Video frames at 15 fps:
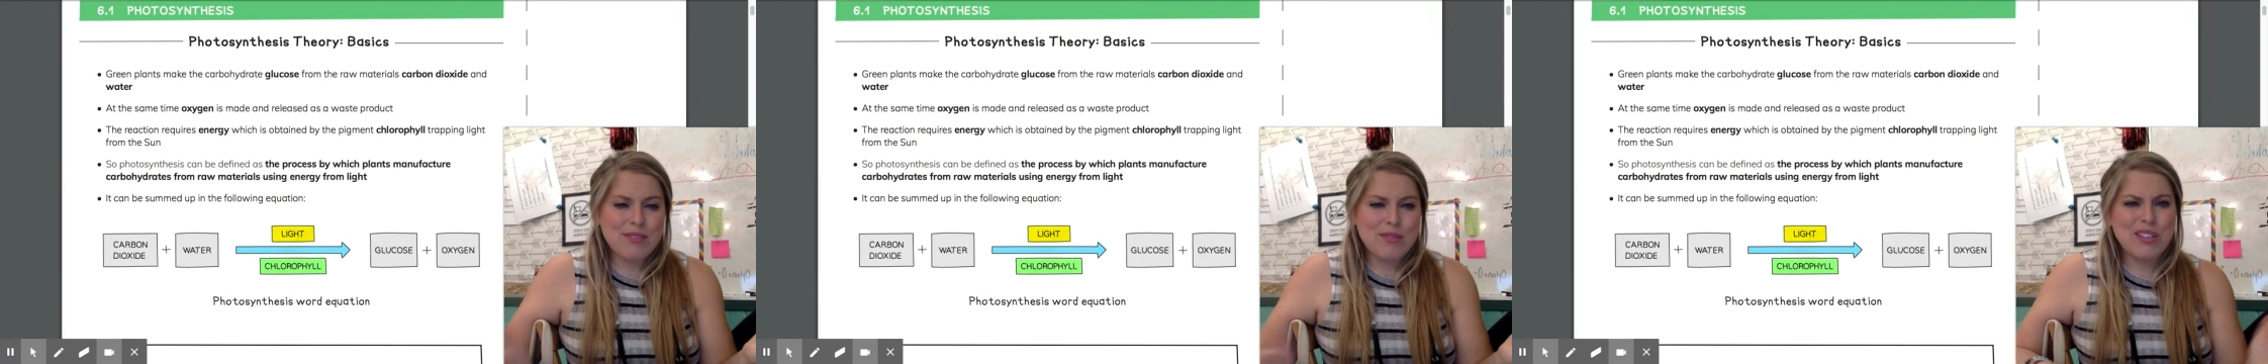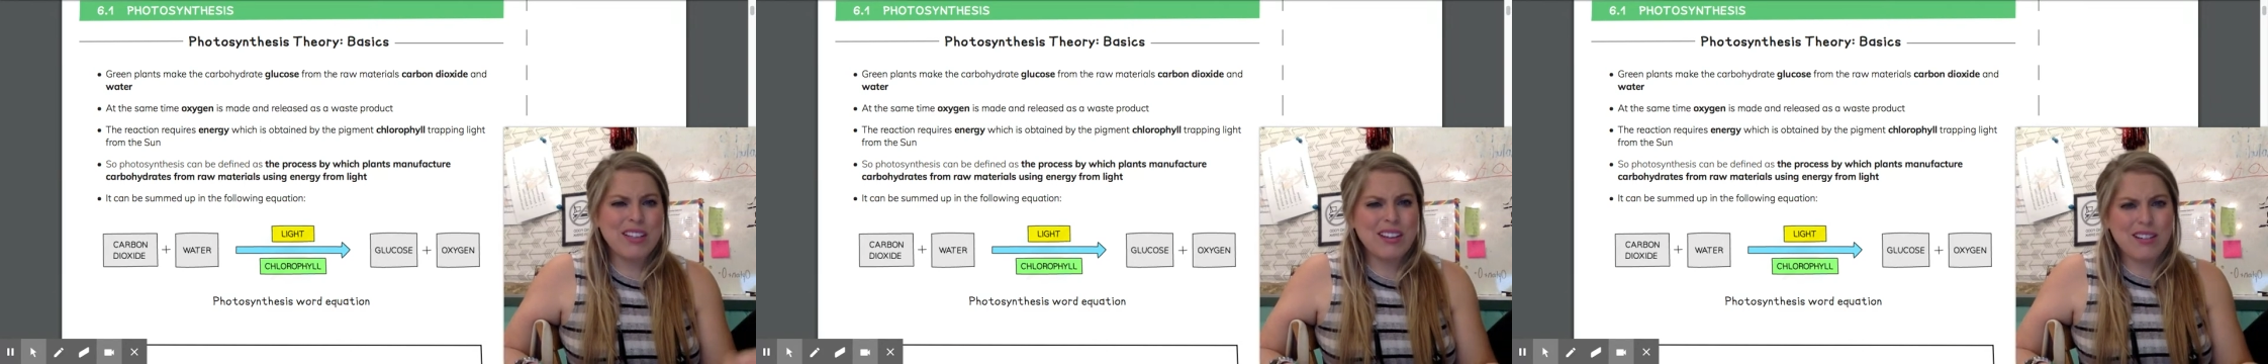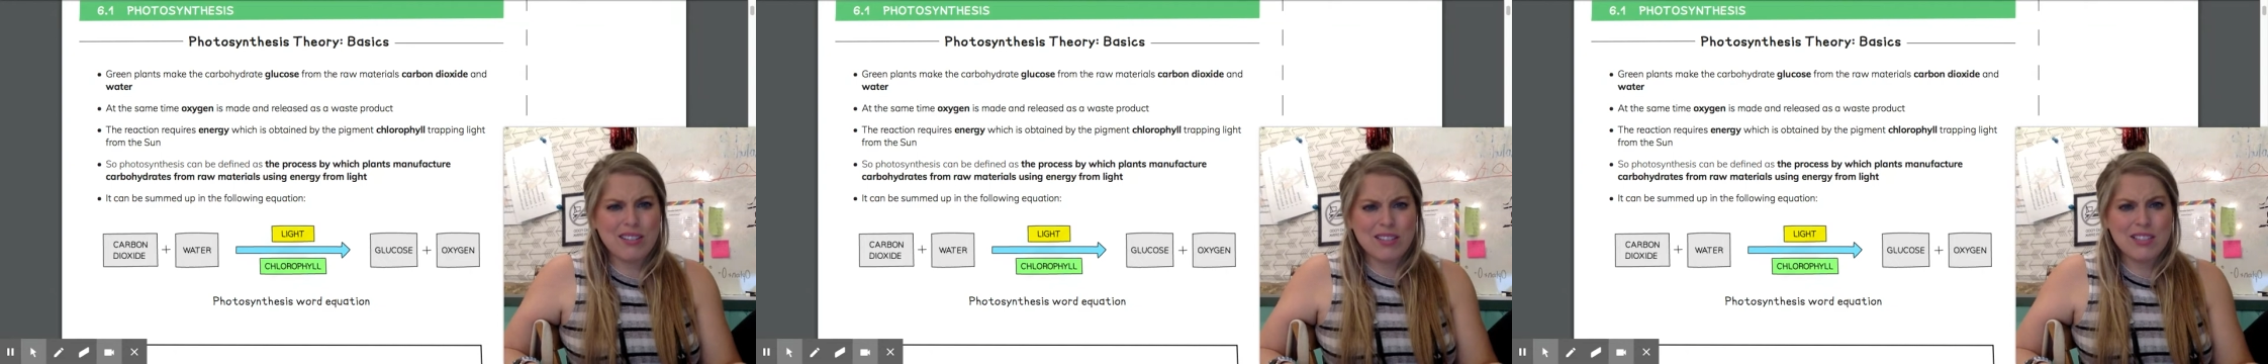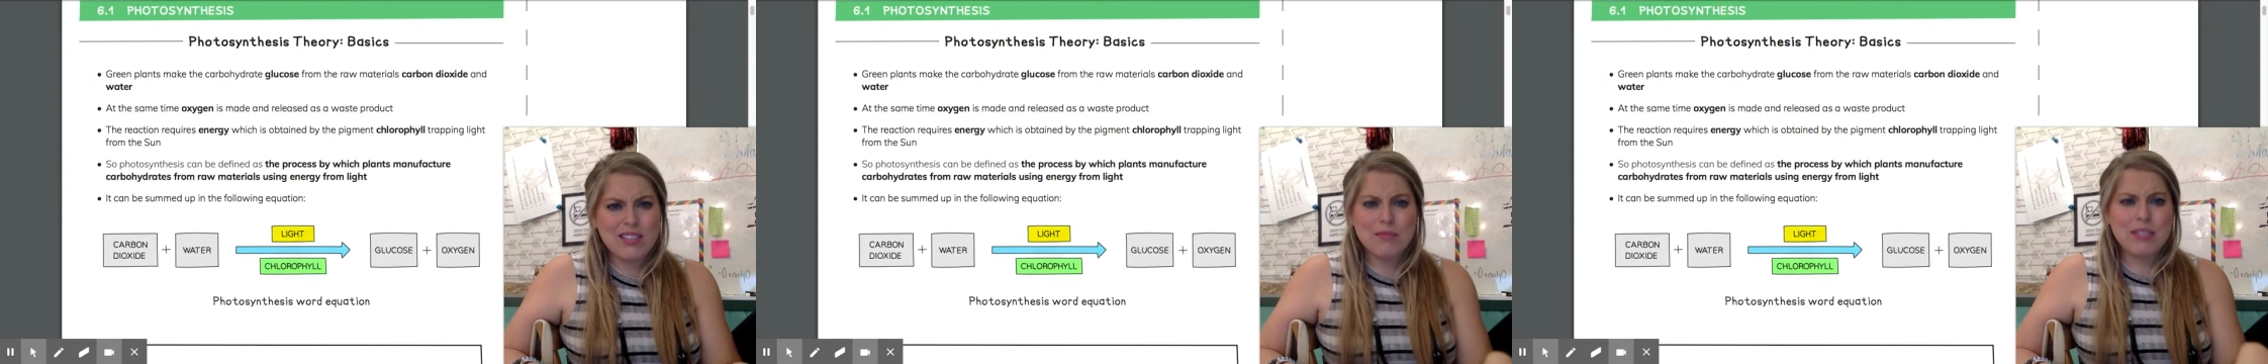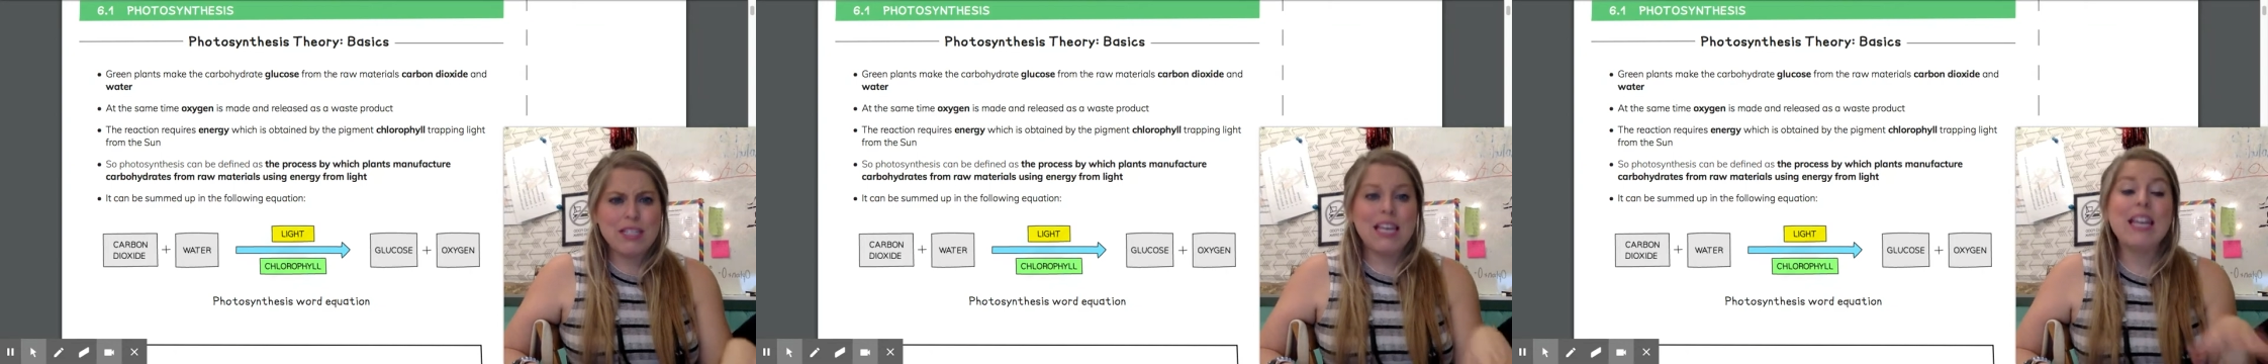really
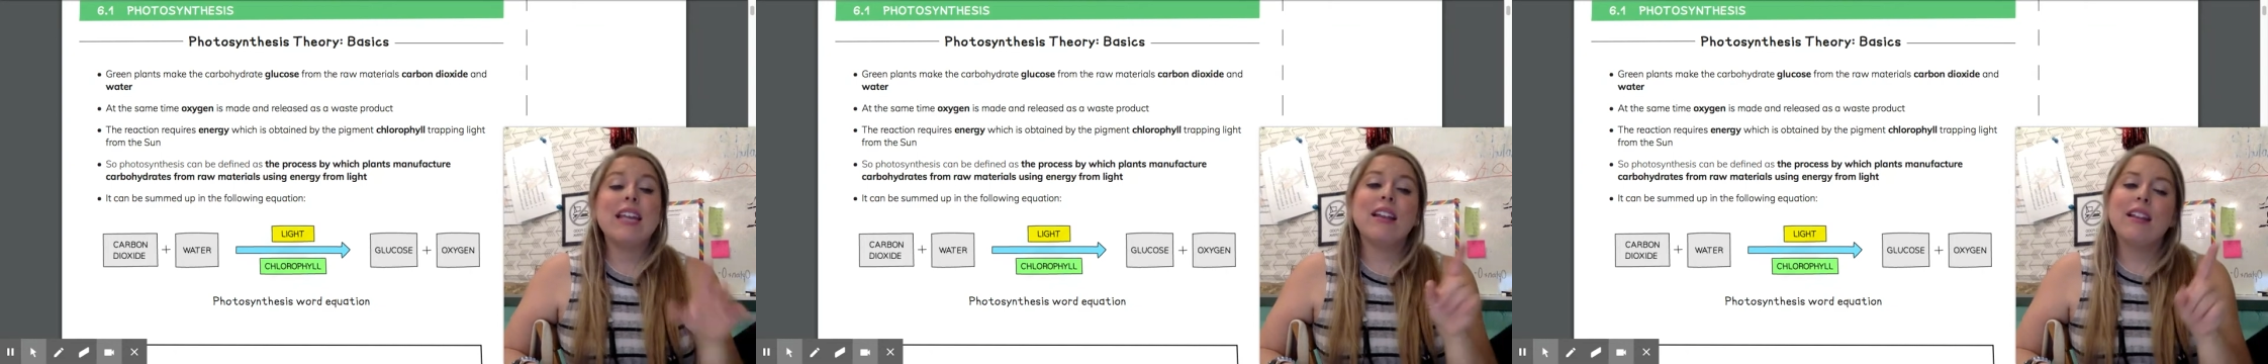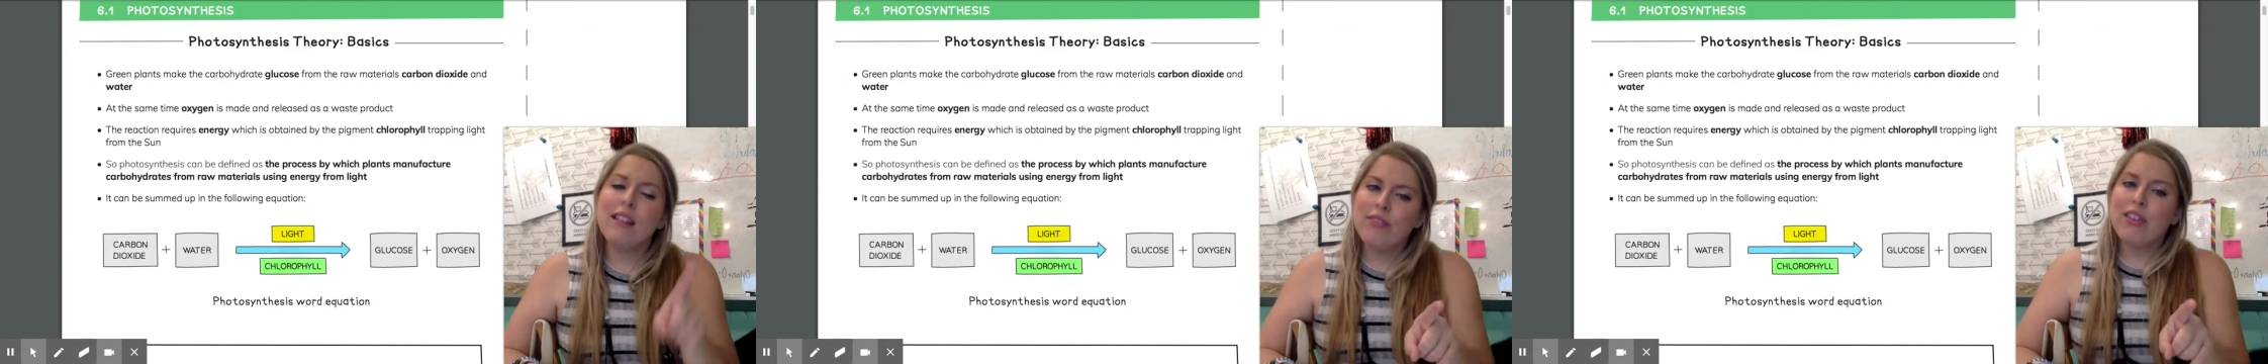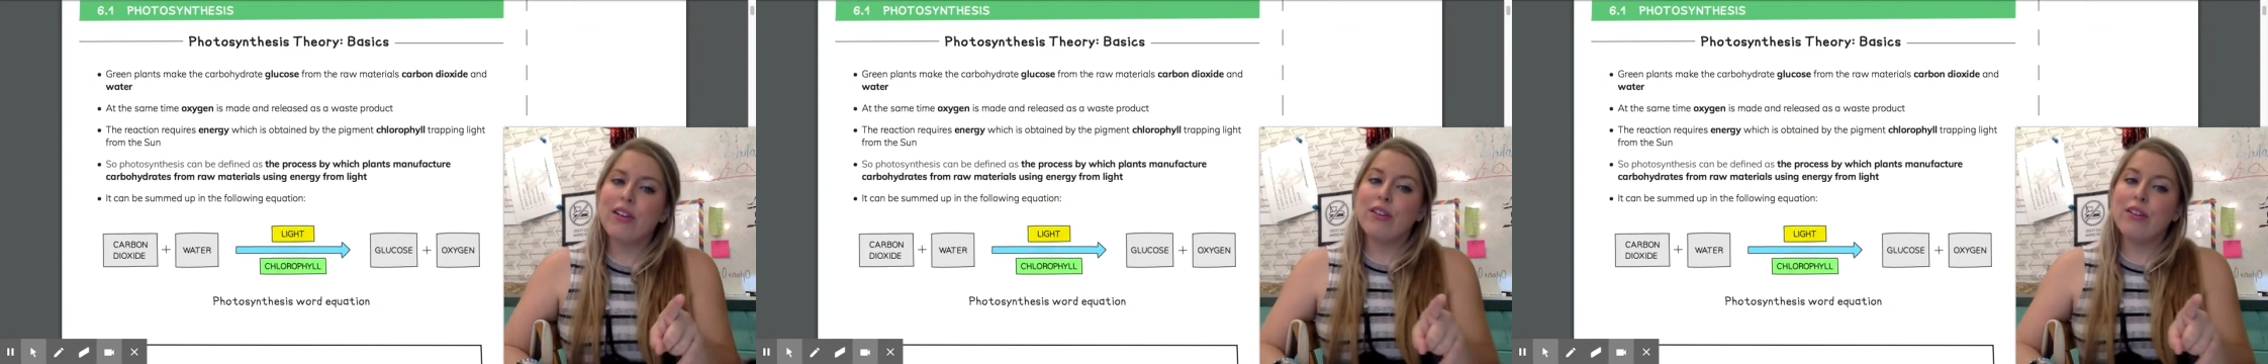awesome to eat if they're